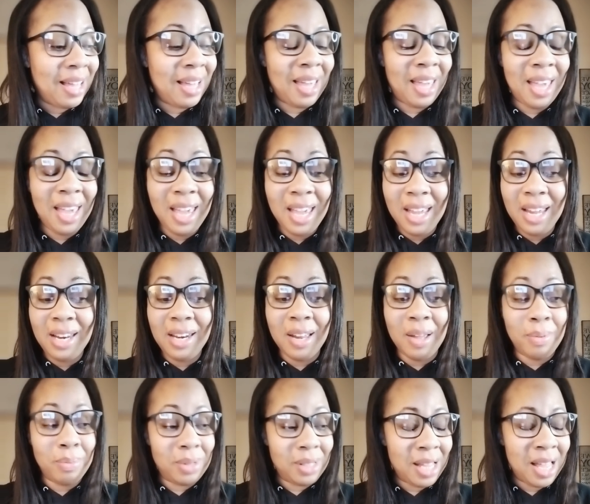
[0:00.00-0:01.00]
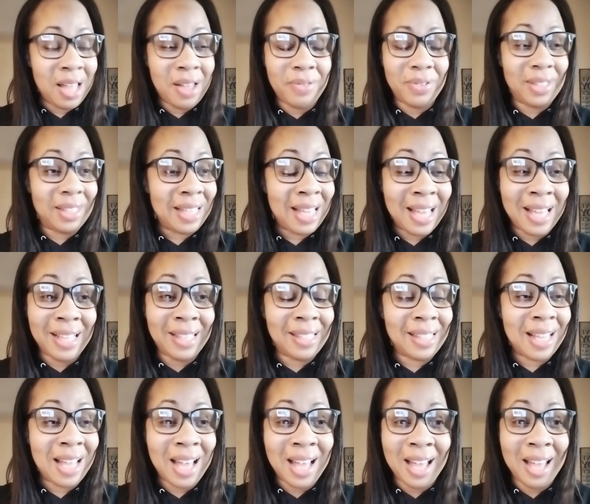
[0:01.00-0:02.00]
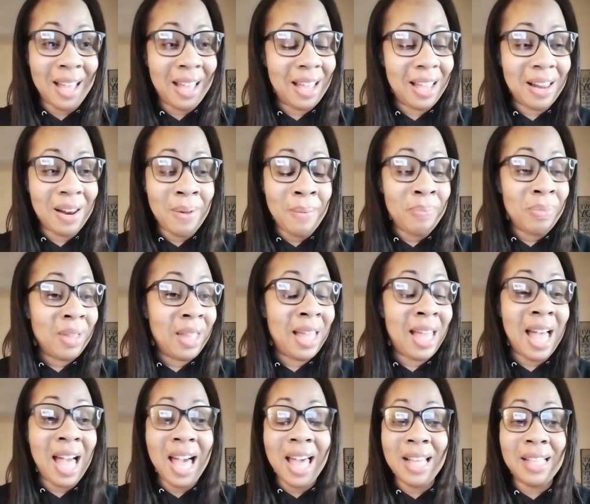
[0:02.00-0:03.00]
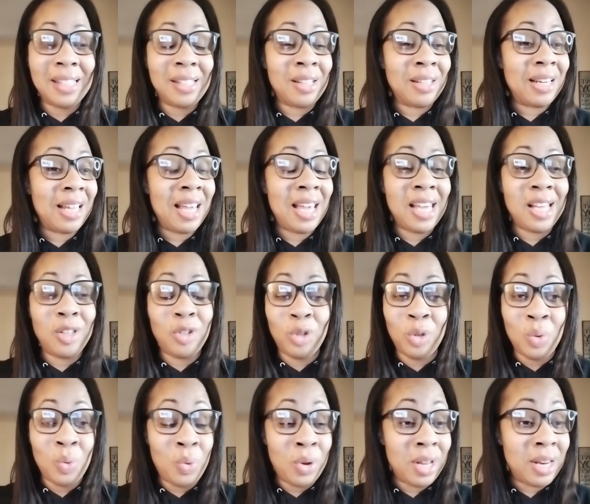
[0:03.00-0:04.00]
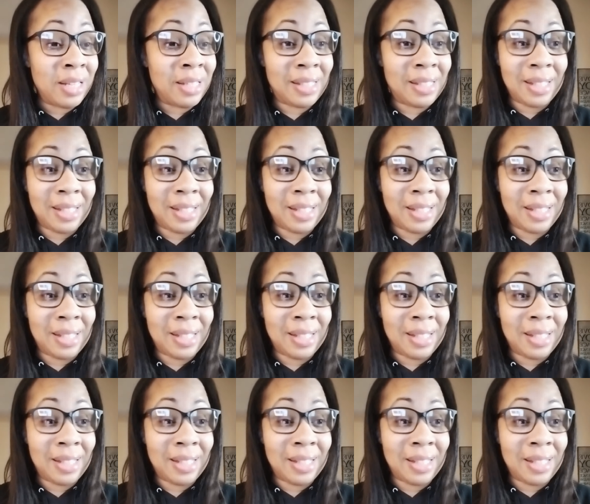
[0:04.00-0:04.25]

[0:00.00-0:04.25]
kingdom tough, says God. God is going to hit you with a